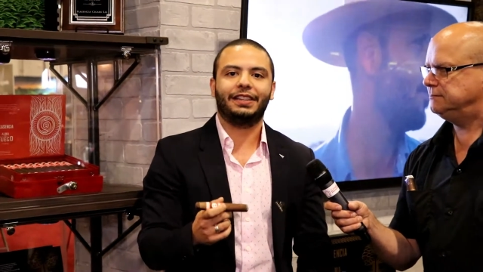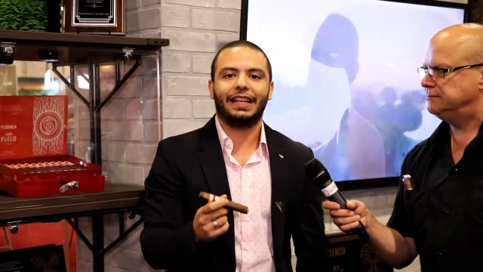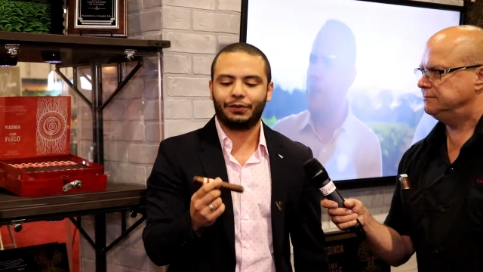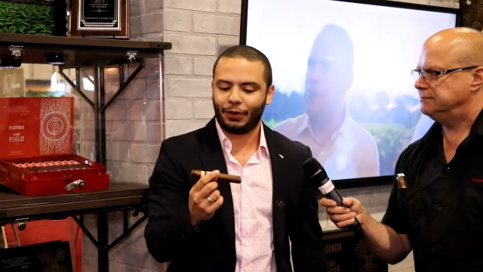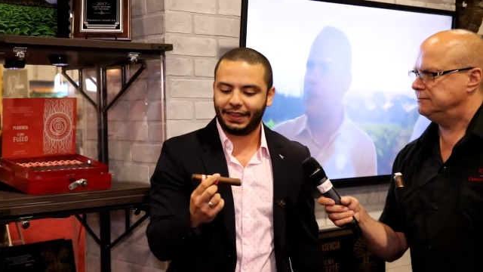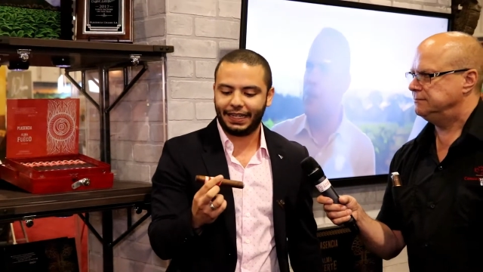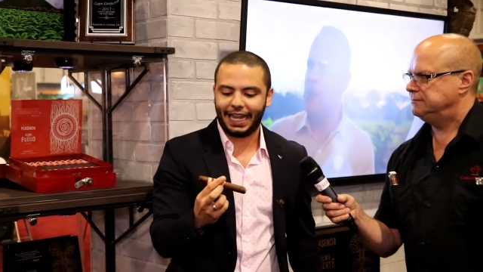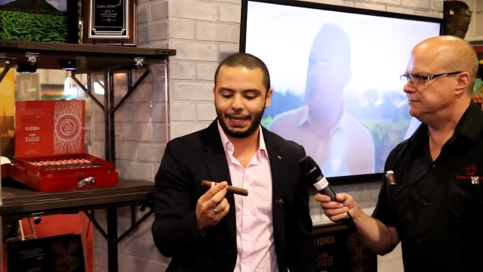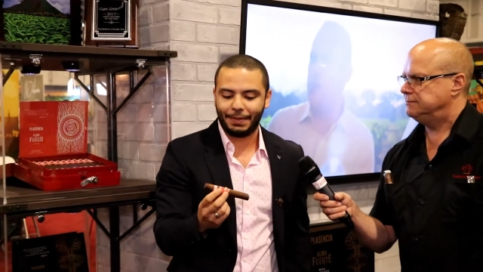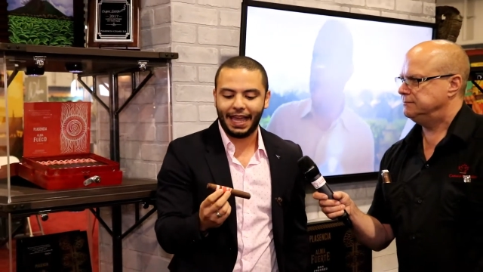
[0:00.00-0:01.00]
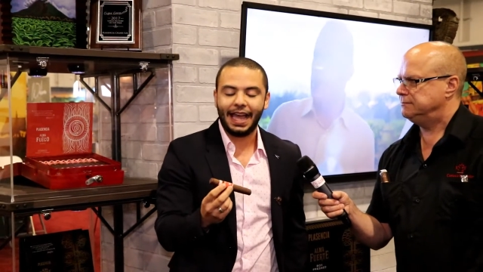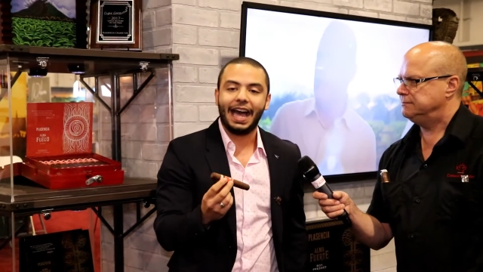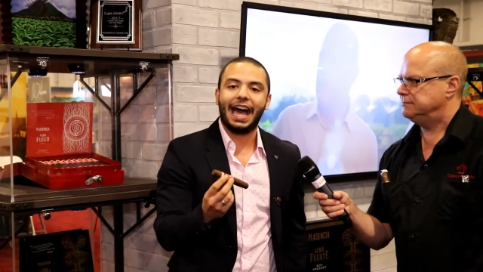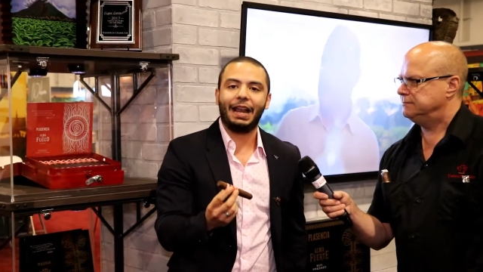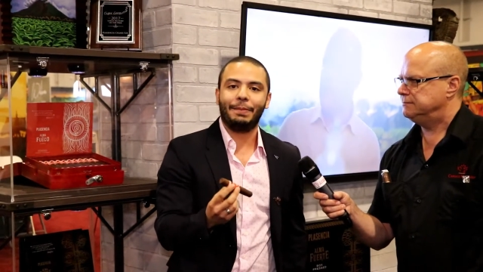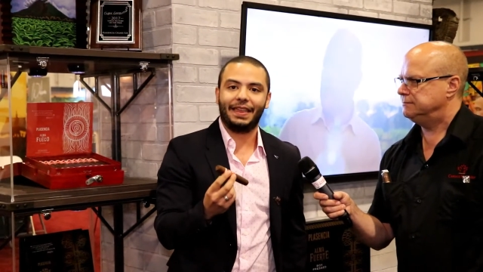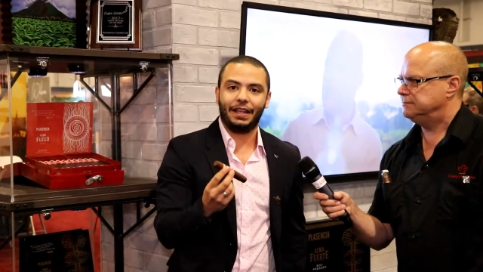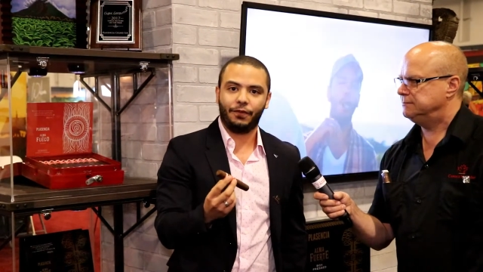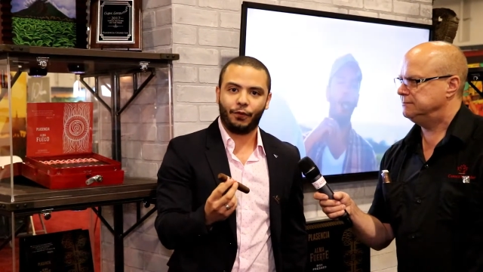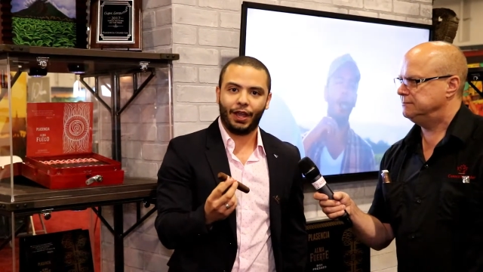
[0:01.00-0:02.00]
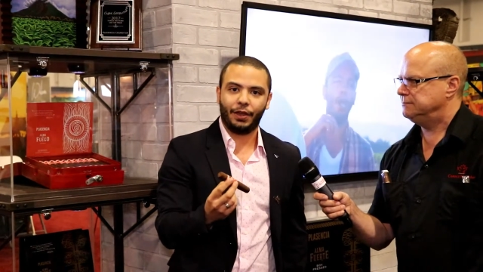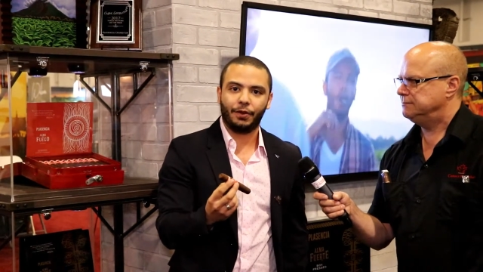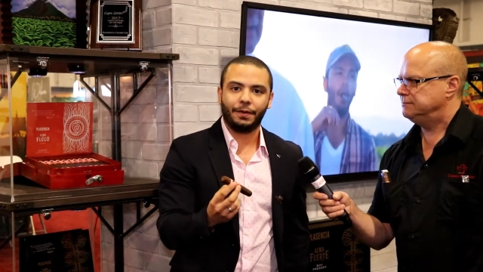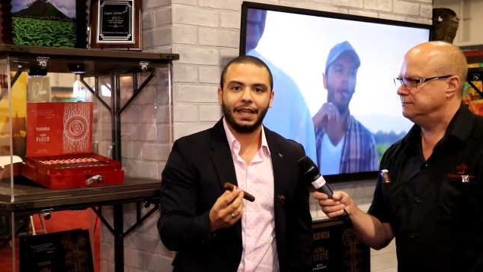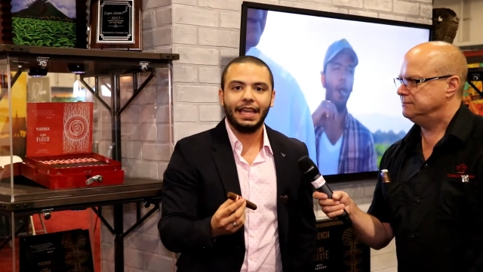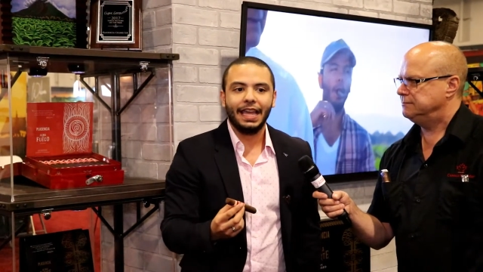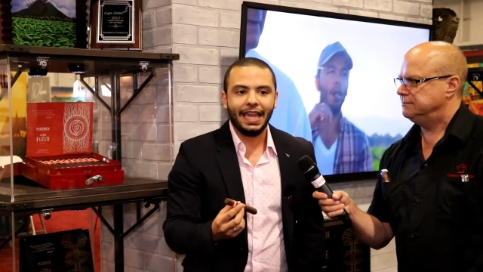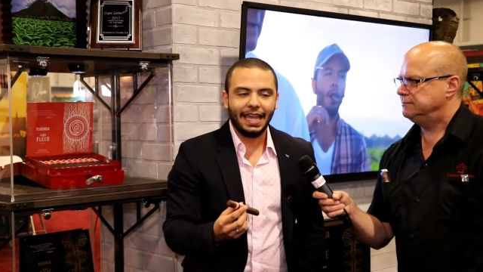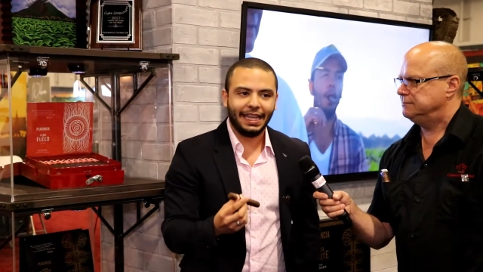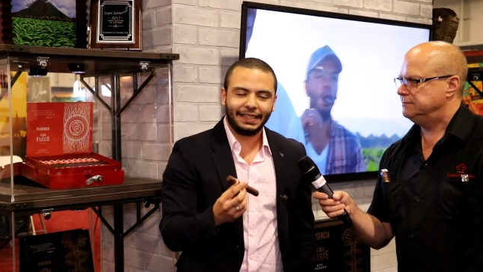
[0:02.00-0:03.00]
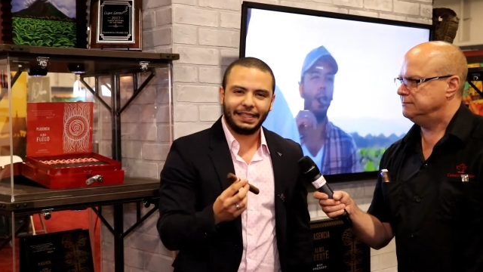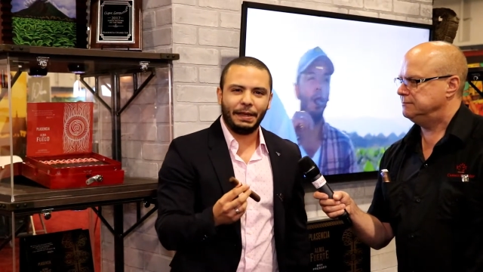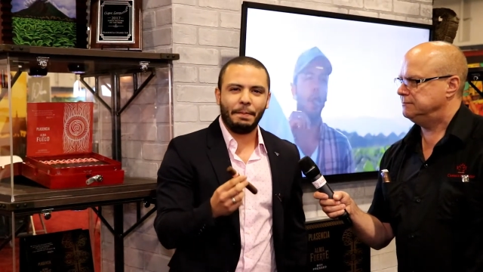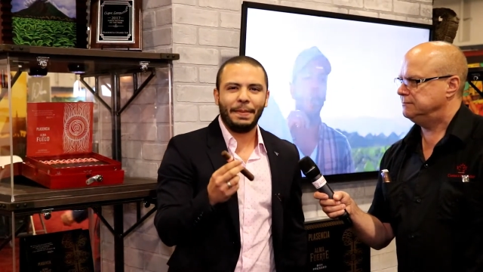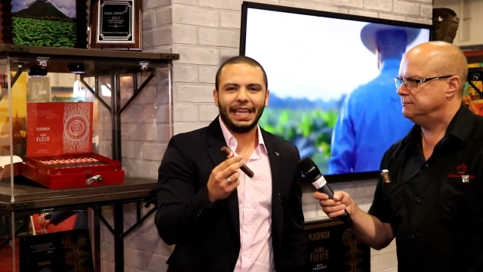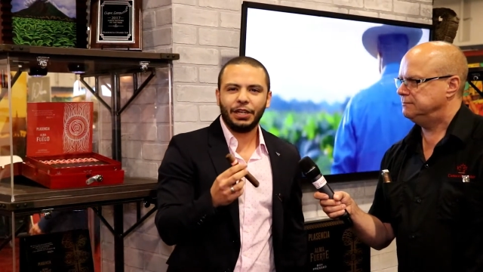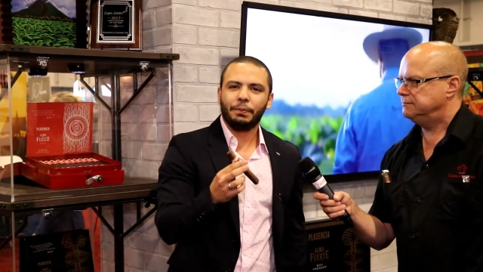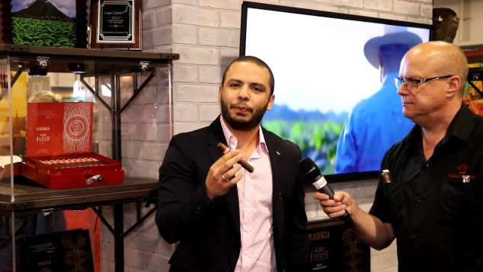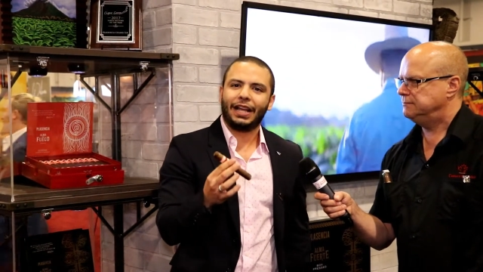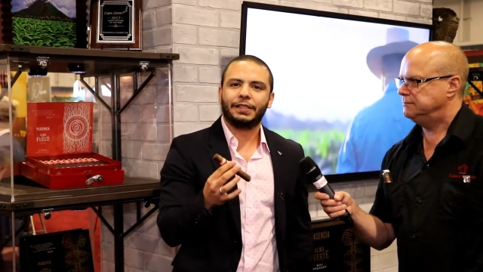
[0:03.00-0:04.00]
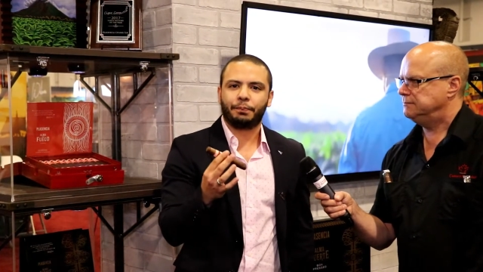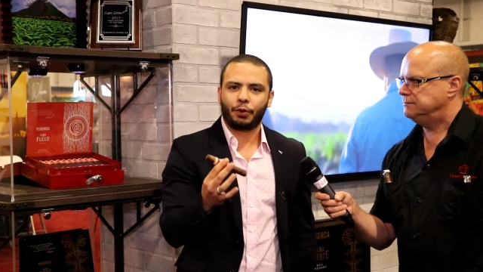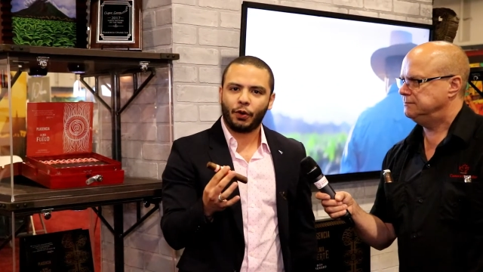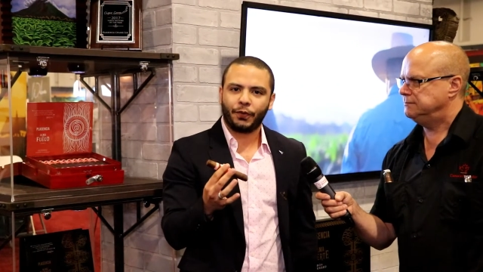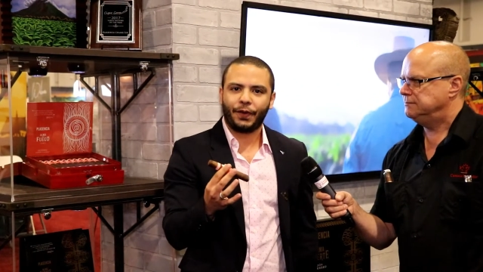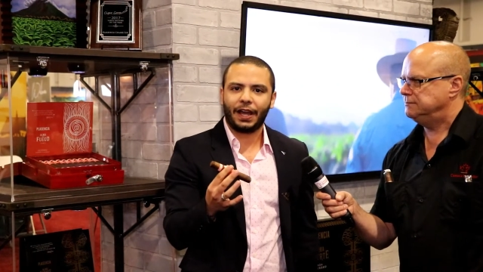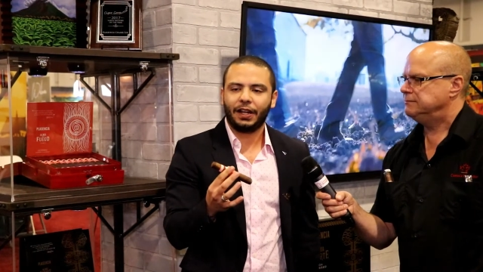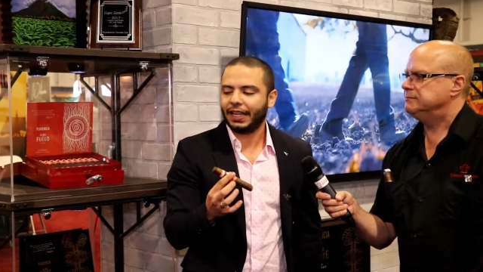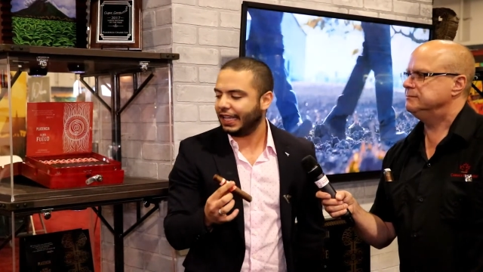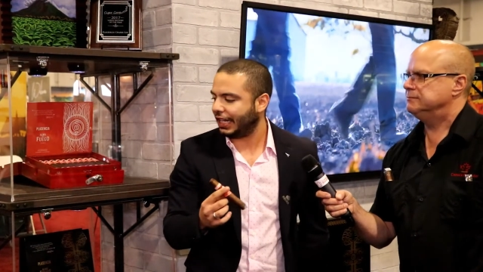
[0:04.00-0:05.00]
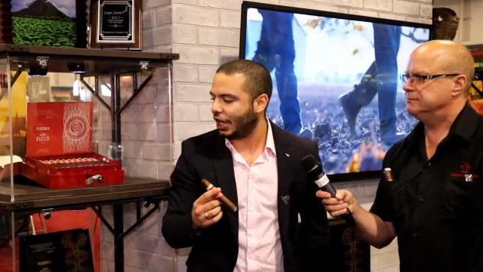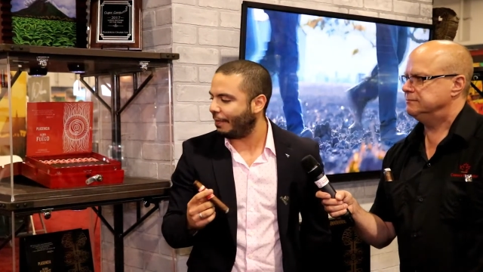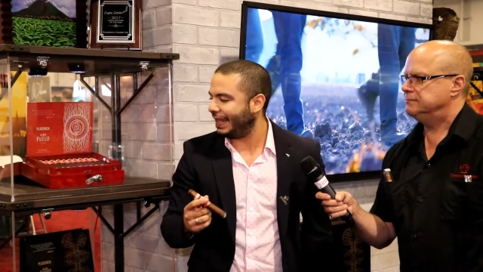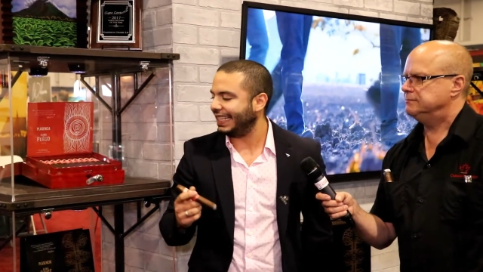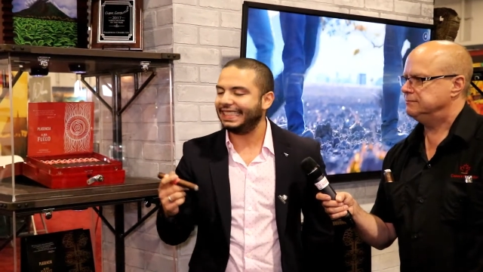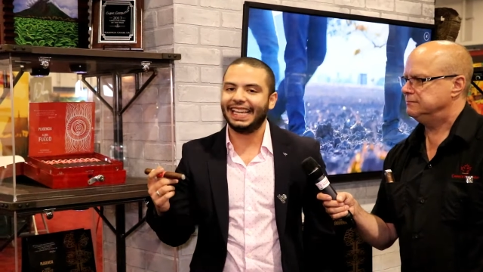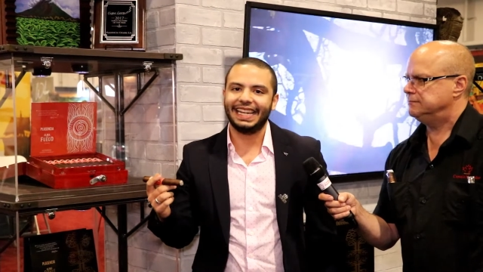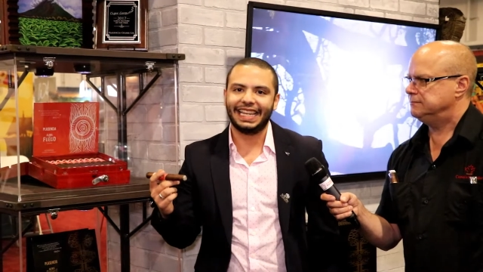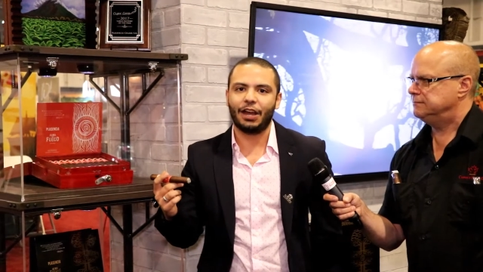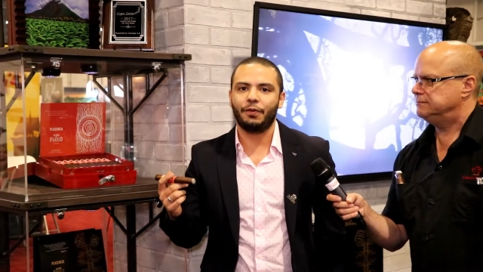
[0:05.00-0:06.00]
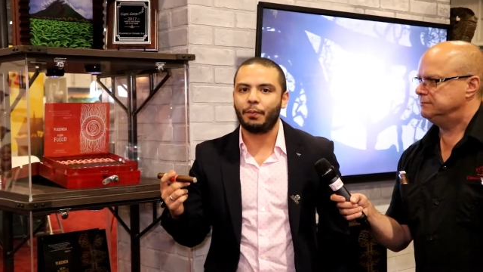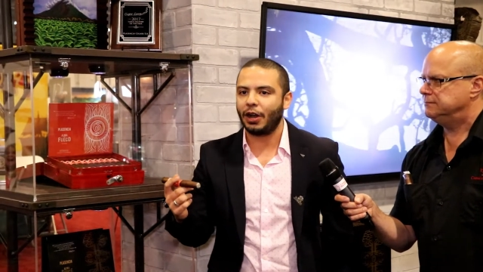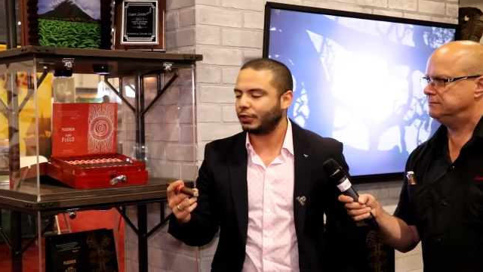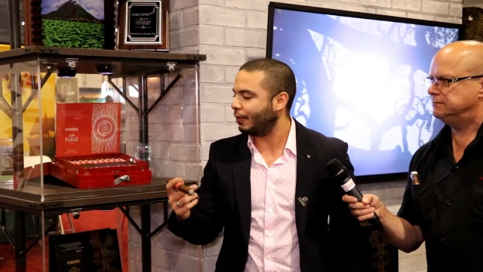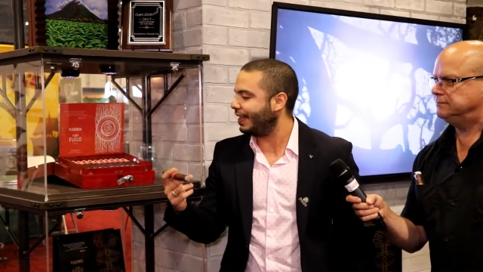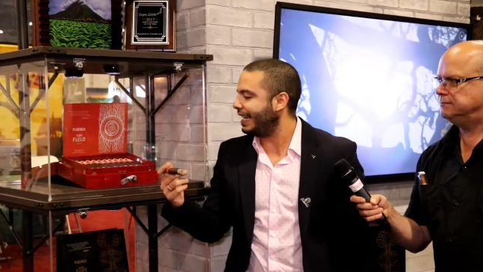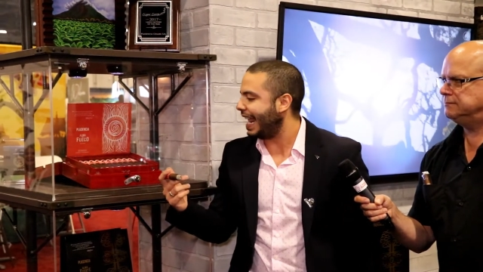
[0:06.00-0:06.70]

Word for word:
Speaker 1: that's why the name, Alma del Fuego. It's a medium plus profile. It comes in a 10-count box with an